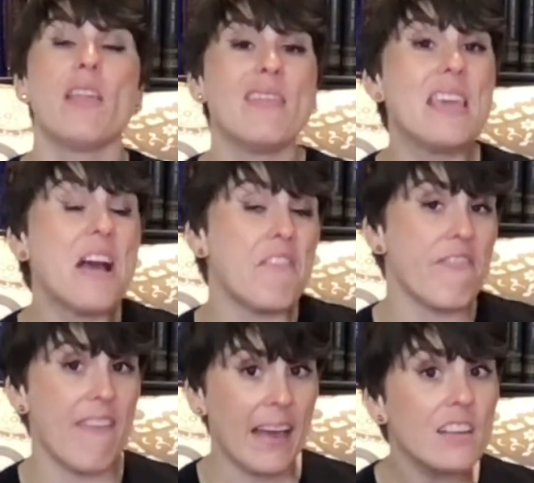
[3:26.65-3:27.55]
the
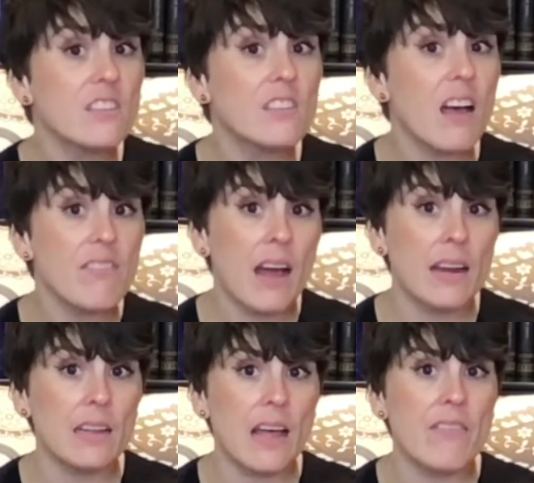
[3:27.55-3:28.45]
effects of
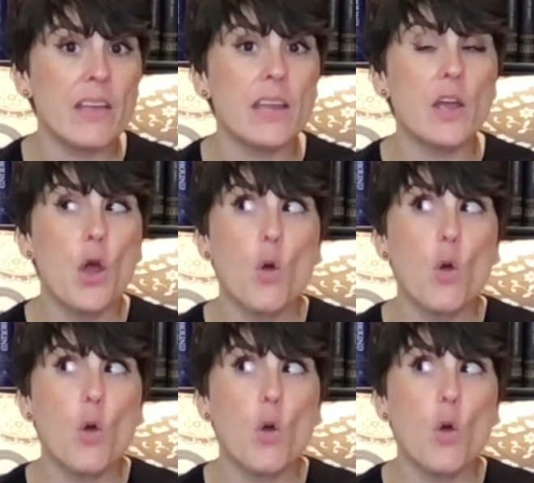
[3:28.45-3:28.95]
9/11,